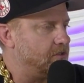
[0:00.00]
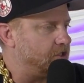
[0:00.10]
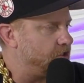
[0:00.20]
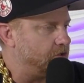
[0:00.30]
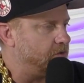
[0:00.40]

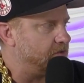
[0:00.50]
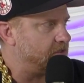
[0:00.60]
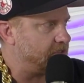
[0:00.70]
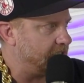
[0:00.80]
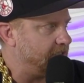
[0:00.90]
did you
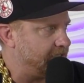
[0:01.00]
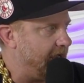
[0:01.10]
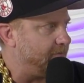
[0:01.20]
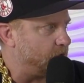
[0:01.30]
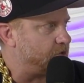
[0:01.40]
see
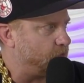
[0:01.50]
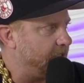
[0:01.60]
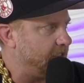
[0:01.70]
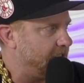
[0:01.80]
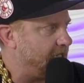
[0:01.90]
Dabo
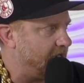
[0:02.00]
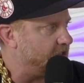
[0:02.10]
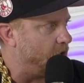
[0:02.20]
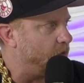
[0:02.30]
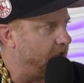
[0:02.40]
Swinney kind
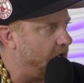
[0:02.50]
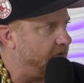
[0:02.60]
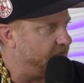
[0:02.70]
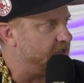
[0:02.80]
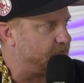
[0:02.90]
of going
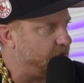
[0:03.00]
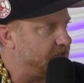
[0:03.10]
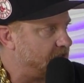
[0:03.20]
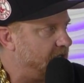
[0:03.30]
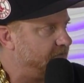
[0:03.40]
off in his
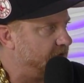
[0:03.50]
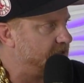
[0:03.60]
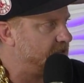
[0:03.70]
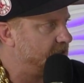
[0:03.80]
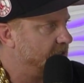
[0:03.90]
press conference?